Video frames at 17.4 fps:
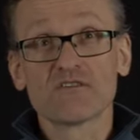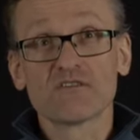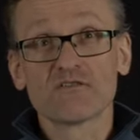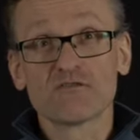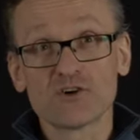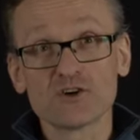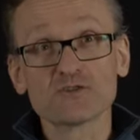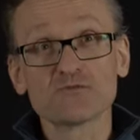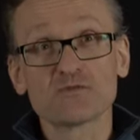
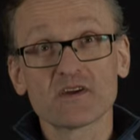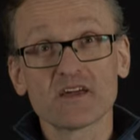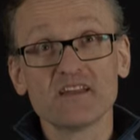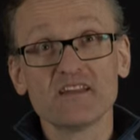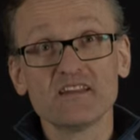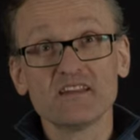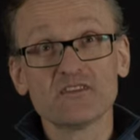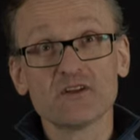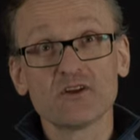First, we're going
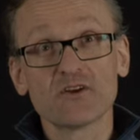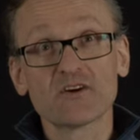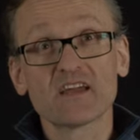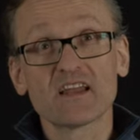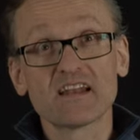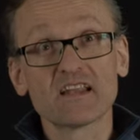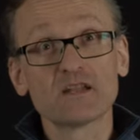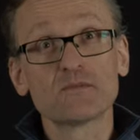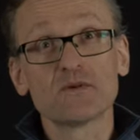to need to look a
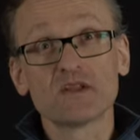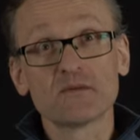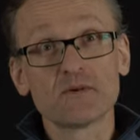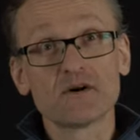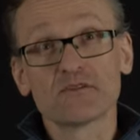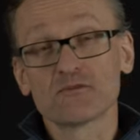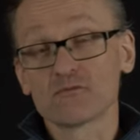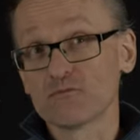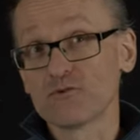little bit
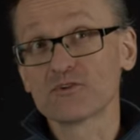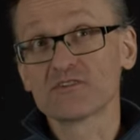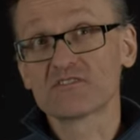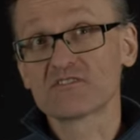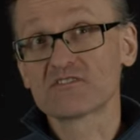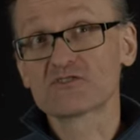about what